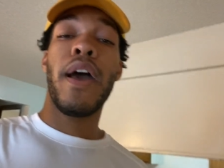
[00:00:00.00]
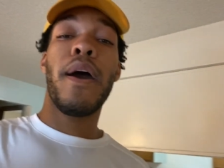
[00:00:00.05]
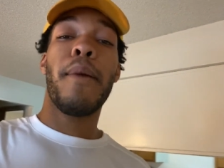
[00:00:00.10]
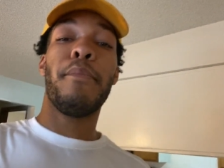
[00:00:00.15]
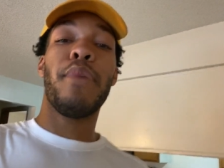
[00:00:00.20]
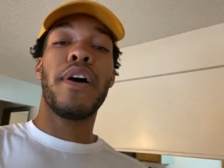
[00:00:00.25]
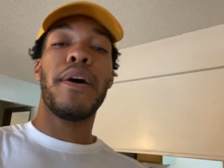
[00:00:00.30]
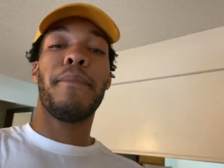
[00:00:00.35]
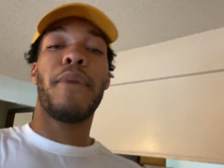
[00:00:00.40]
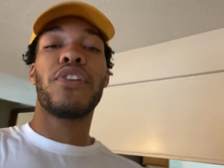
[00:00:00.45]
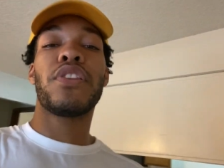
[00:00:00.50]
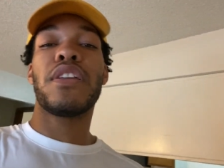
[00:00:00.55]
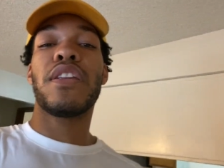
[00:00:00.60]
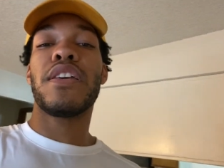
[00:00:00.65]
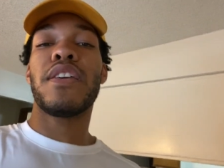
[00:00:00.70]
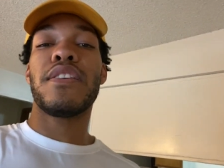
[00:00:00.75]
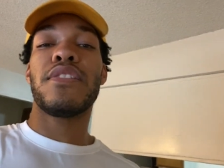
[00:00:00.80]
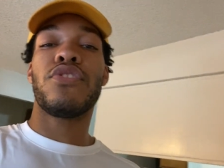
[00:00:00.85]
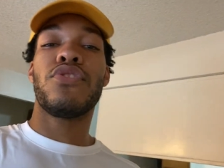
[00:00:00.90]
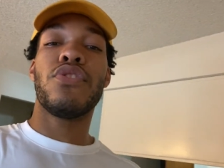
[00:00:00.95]
But both of
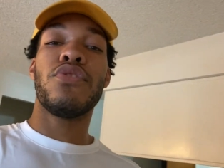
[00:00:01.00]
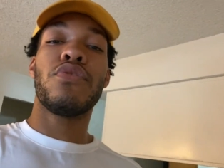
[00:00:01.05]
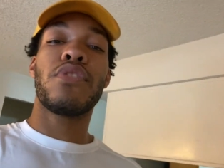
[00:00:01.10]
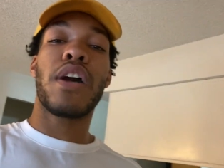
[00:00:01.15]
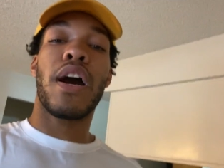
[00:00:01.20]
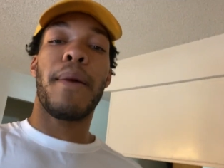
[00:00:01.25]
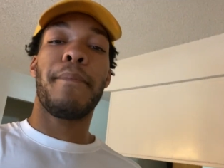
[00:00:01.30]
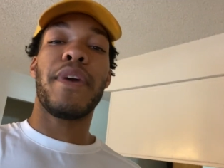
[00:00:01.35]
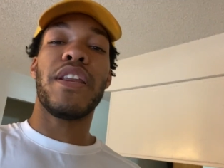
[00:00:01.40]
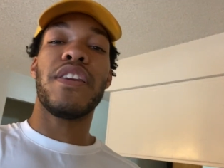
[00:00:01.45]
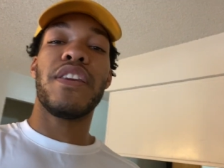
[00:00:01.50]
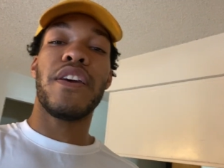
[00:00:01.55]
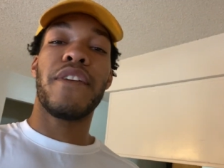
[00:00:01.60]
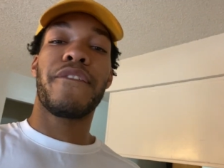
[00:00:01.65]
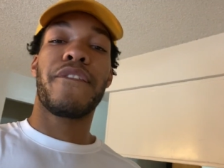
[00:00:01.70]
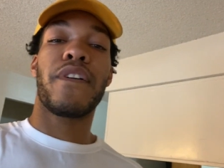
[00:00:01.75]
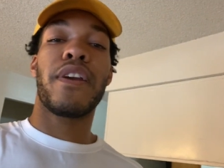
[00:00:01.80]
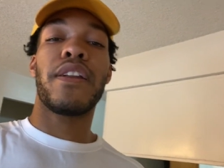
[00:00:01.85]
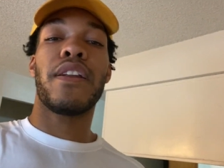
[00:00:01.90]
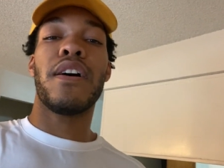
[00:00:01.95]
these do come in
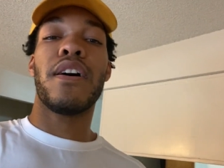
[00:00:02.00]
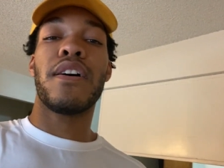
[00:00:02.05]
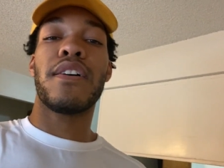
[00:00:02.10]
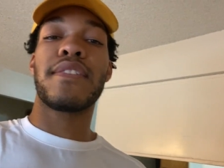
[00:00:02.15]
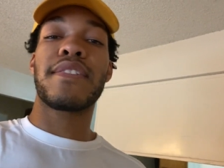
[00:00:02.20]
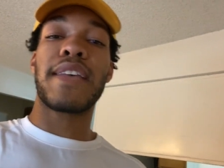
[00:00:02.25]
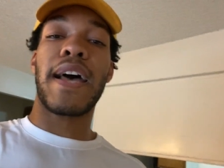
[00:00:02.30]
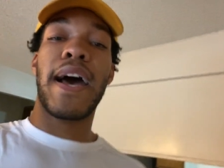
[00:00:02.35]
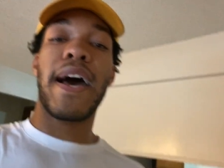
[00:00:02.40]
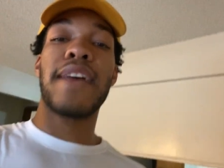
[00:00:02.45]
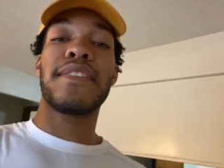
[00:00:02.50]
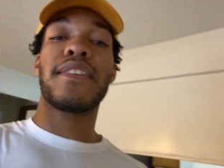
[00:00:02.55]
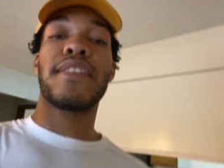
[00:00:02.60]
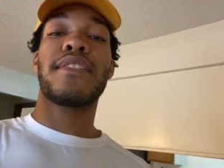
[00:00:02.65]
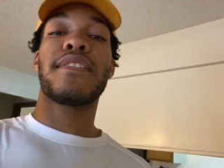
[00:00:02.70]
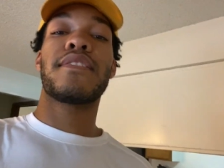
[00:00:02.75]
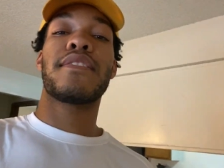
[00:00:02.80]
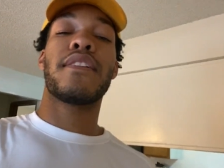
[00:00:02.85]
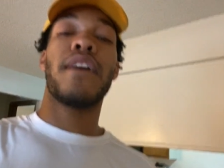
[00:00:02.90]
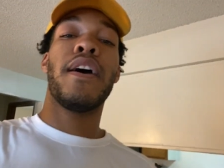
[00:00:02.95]
different uh,
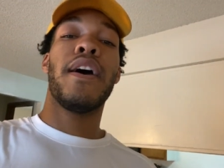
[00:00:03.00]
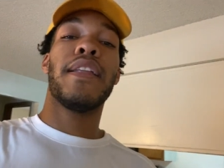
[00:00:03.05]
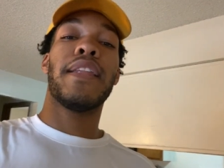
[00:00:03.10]
sizes.